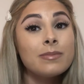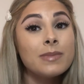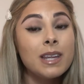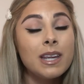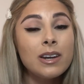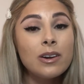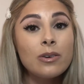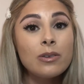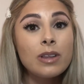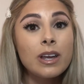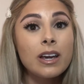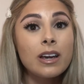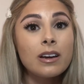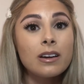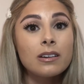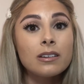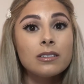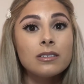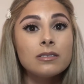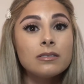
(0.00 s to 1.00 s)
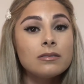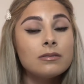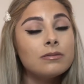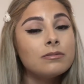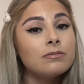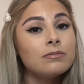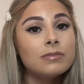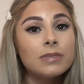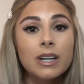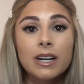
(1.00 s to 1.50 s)
You know, like,
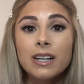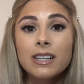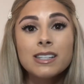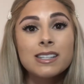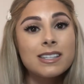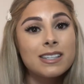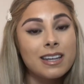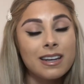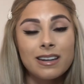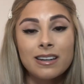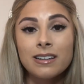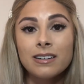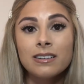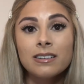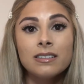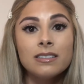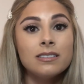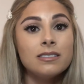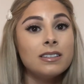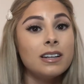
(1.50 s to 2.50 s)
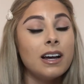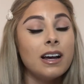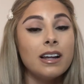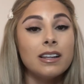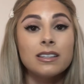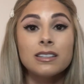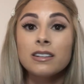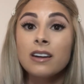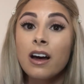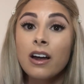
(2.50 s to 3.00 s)
it's skin.
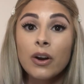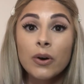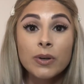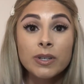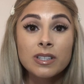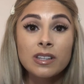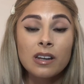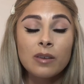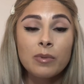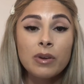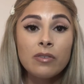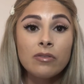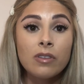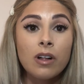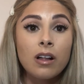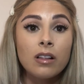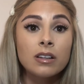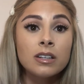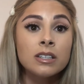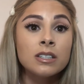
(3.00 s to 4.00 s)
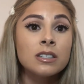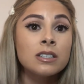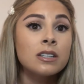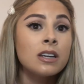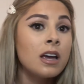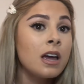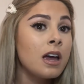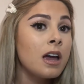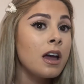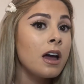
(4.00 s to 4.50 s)
It's not always gonna be flawless.
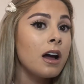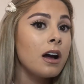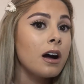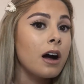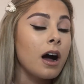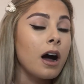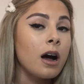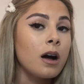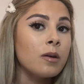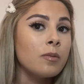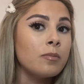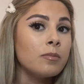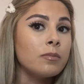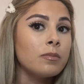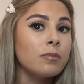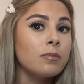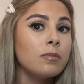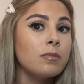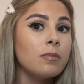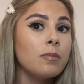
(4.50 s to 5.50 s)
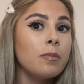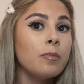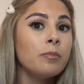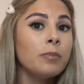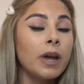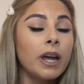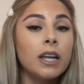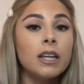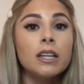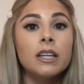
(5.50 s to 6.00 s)

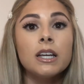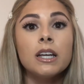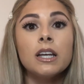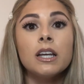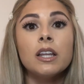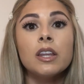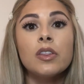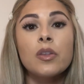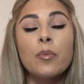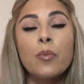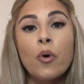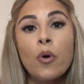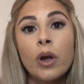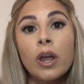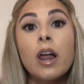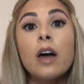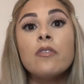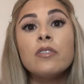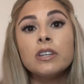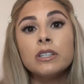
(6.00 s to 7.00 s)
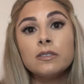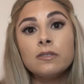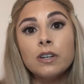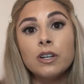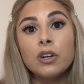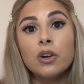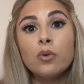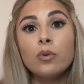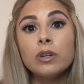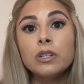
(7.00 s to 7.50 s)
Mainly the point of this
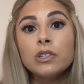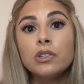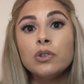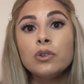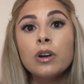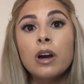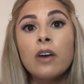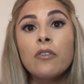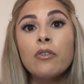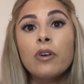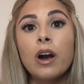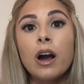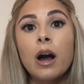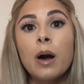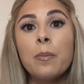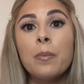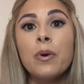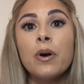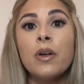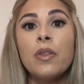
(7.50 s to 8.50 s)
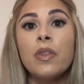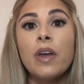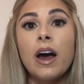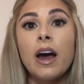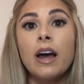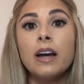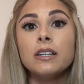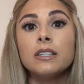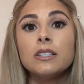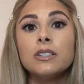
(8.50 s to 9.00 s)
video was to cover up
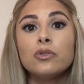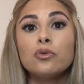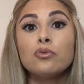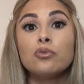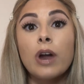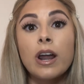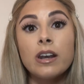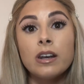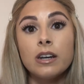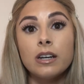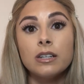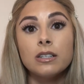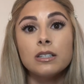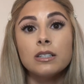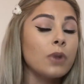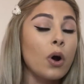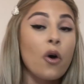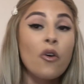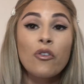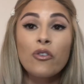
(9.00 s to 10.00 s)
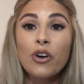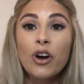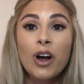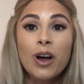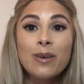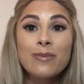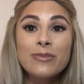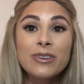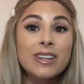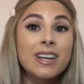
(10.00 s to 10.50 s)
that redness.
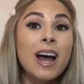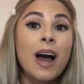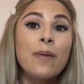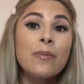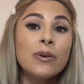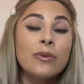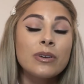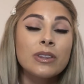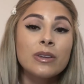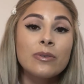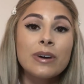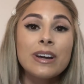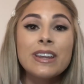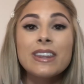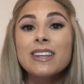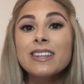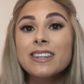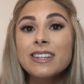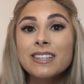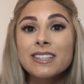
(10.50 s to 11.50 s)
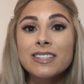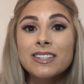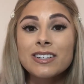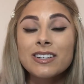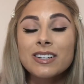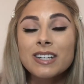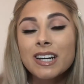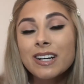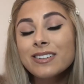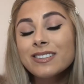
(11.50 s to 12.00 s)
Overall, I'm really happy with the way that this
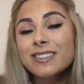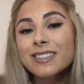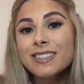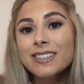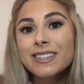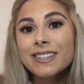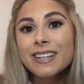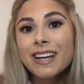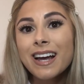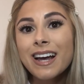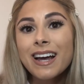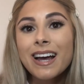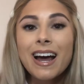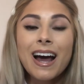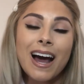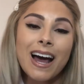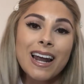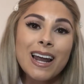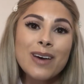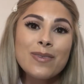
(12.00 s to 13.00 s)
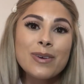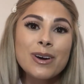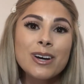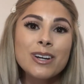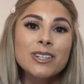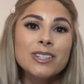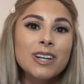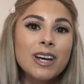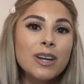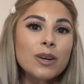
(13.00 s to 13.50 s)
turned out. So yeah, à la
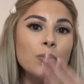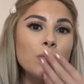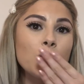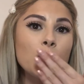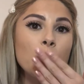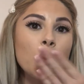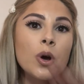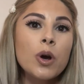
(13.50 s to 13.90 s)
prochaine.